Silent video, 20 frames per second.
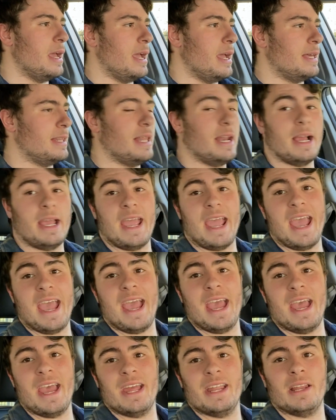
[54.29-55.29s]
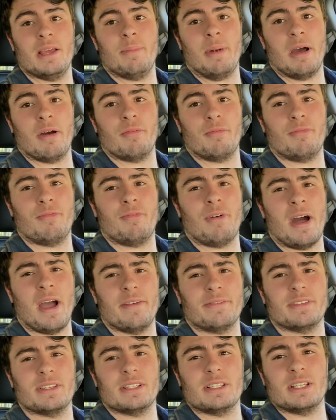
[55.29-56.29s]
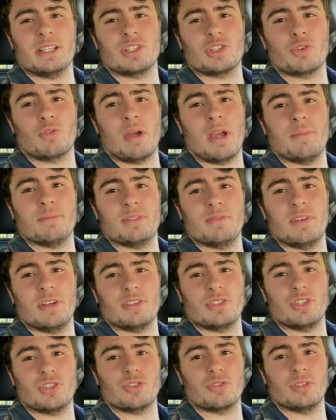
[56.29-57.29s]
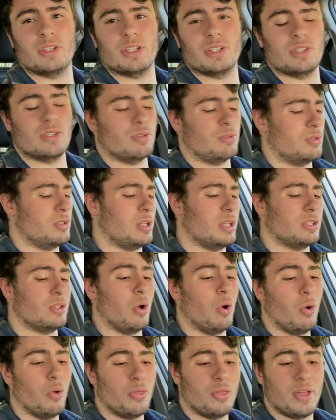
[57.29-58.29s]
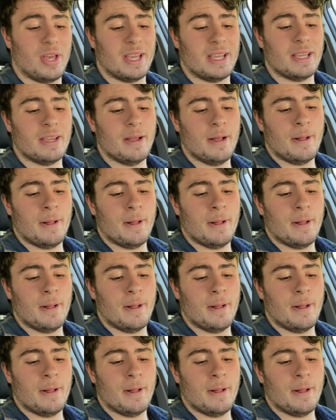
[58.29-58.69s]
And then I add about 5 to 6 grams of L-citrulline too. So like the whole thing